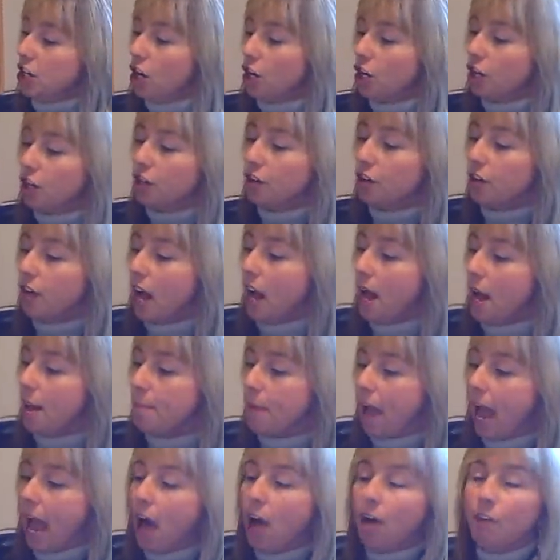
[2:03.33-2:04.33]
her
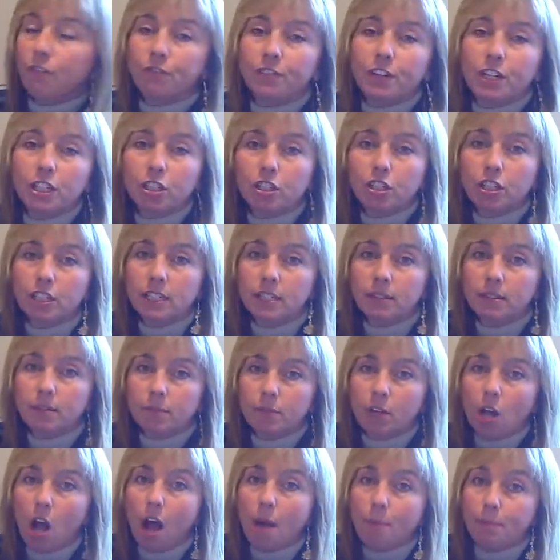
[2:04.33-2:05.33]
outfit couldn't
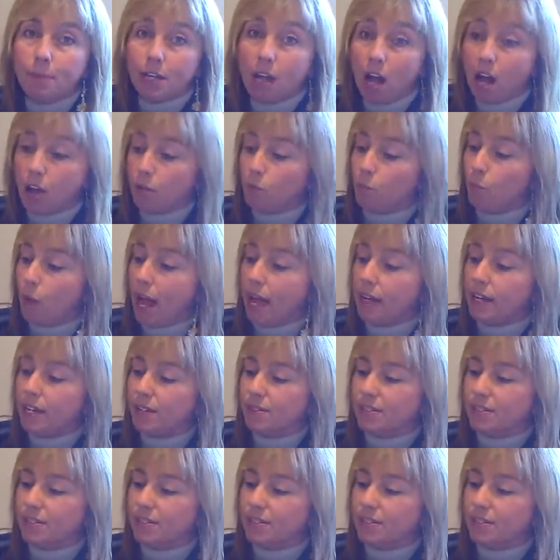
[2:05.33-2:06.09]
be gotten wet.